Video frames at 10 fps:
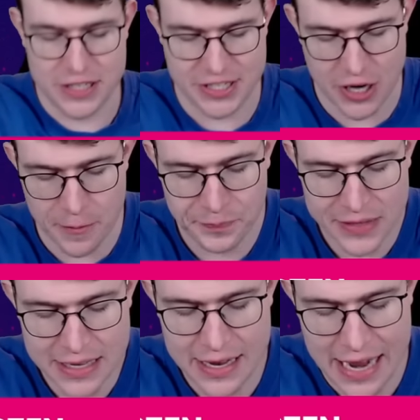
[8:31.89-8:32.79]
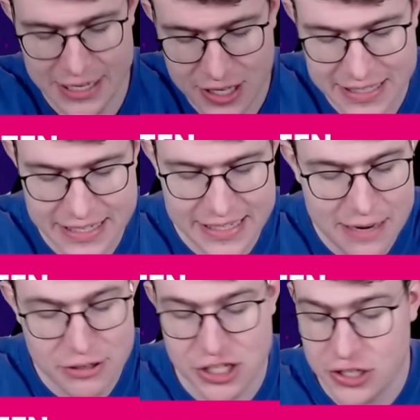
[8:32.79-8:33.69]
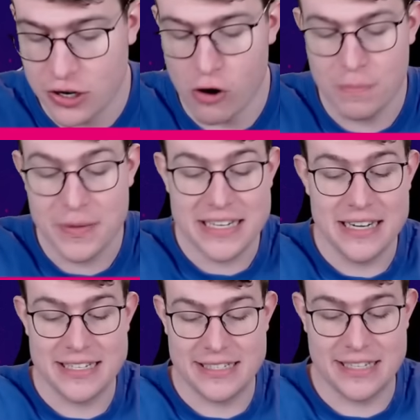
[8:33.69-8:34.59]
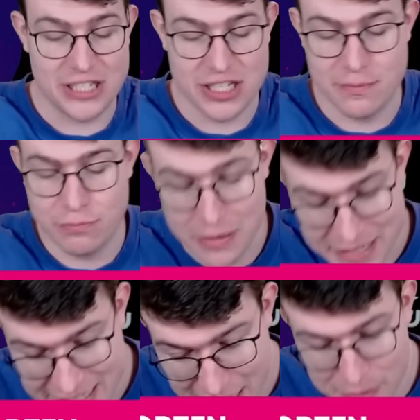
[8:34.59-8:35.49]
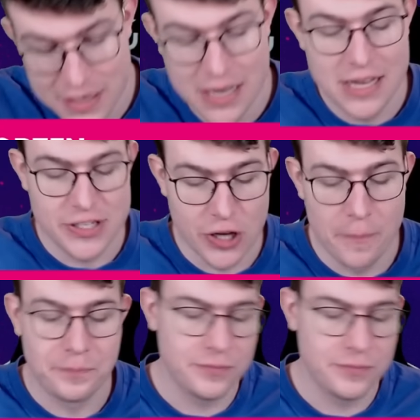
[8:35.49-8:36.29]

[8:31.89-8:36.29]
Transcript: So, as you guys can see, we're just gonna open it here. This is like just a prime example. So,